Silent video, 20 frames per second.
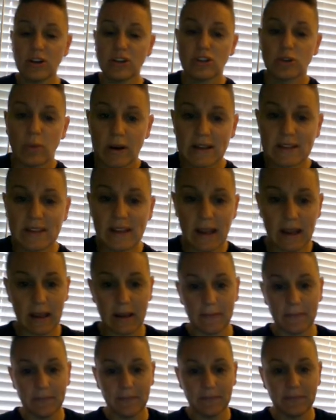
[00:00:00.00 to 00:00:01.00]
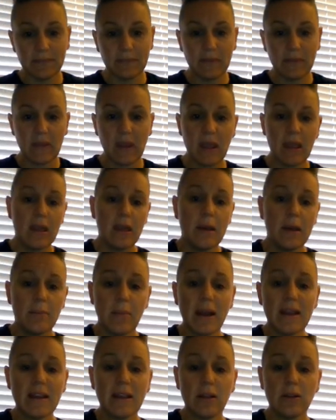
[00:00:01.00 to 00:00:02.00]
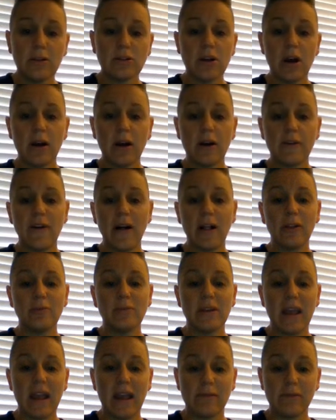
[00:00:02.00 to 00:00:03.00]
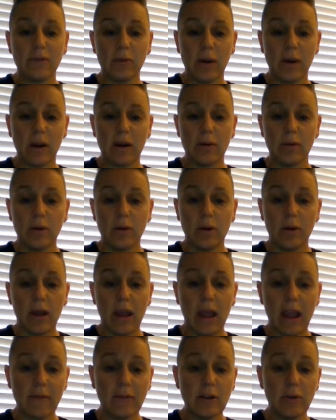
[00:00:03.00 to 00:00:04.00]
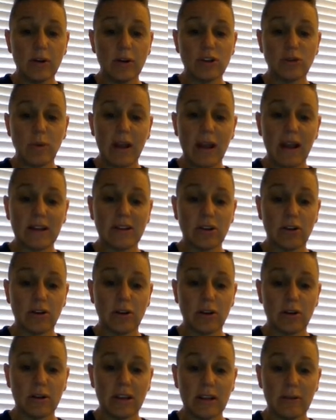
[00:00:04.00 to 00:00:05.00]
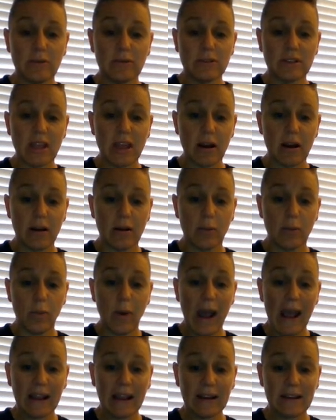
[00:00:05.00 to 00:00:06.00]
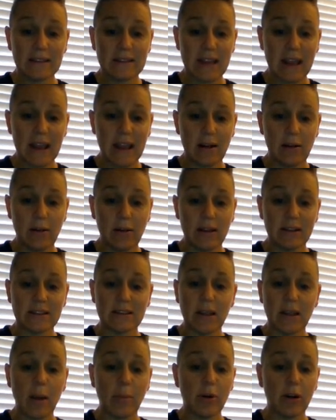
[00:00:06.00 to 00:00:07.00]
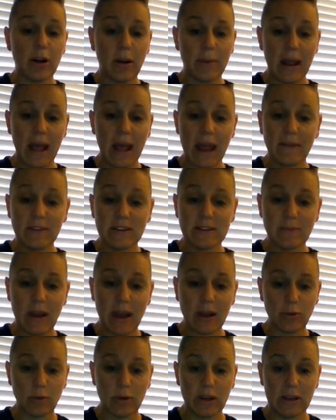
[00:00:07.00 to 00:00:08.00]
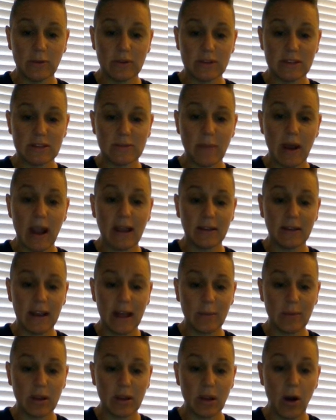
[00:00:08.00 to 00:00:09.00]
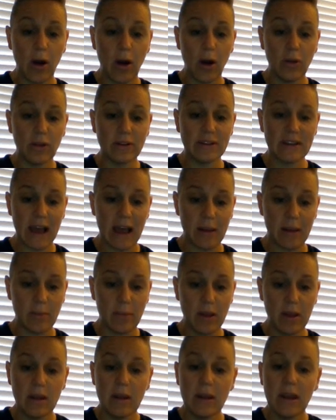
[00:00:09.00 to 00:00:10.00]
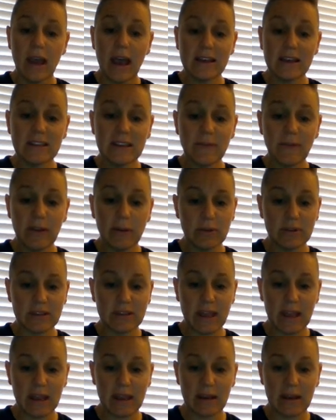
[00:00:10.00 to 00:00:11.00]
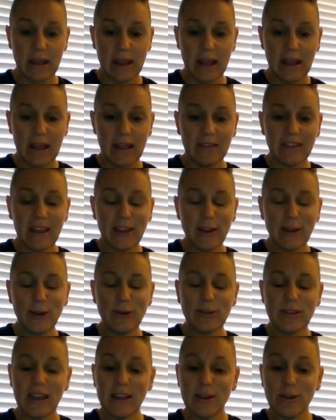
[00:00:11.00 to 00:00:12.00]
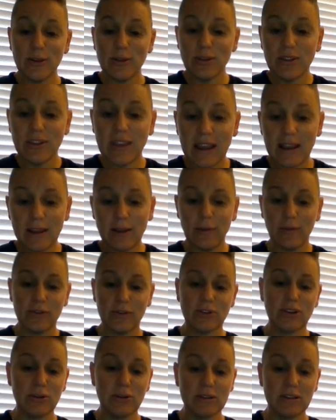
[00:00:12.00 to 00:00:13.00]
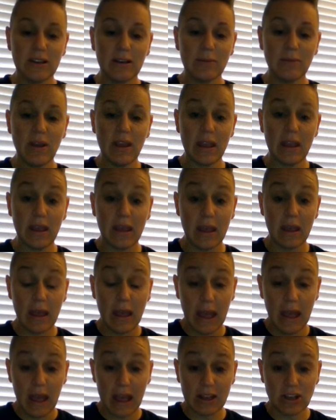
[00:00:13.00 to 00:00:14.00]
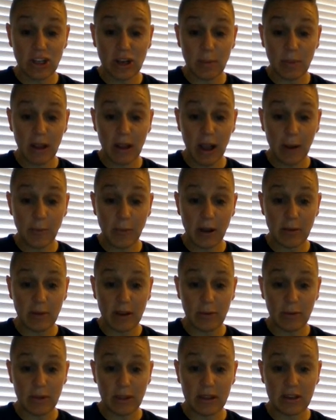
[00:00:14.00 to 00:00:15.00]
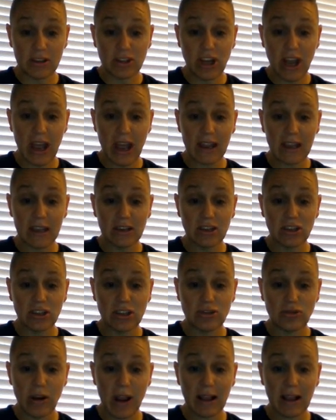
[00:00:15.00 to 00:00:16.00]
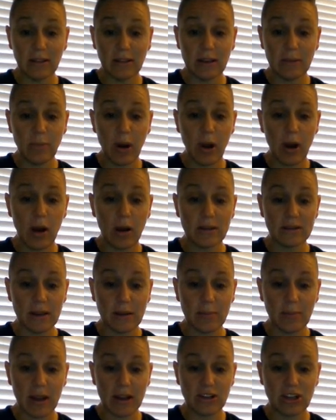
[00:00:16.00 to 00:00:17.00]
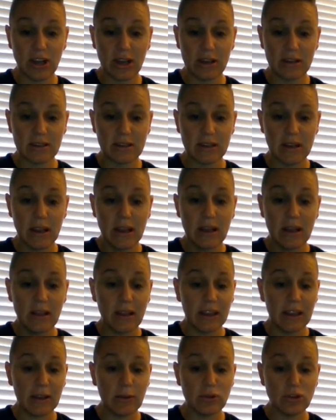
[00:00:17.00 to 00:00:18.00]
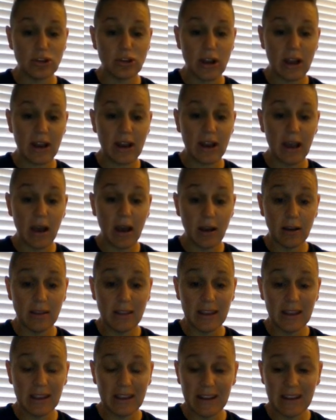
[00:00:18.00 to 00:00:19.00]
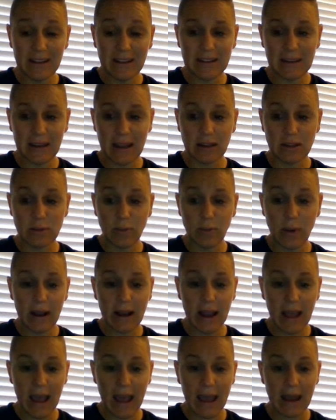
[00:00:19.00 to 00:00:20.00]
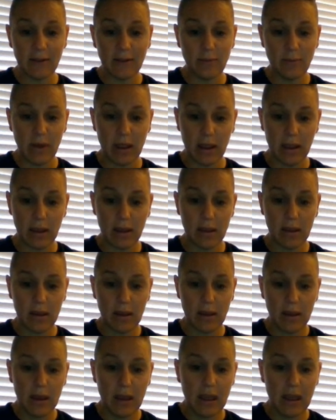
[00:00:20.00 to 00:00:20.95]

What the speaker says: March 22nd. My yellow dog followed me everywhere. Every which way I turned, he was there, wagging his tail and slobber coming out of his mouth when he was smiling at me all the time, as if he was saying, thank you for choosing me, and jumping up on me with his shaggy, straggly paws on my chest, like he was trying to hug the insides right out of me.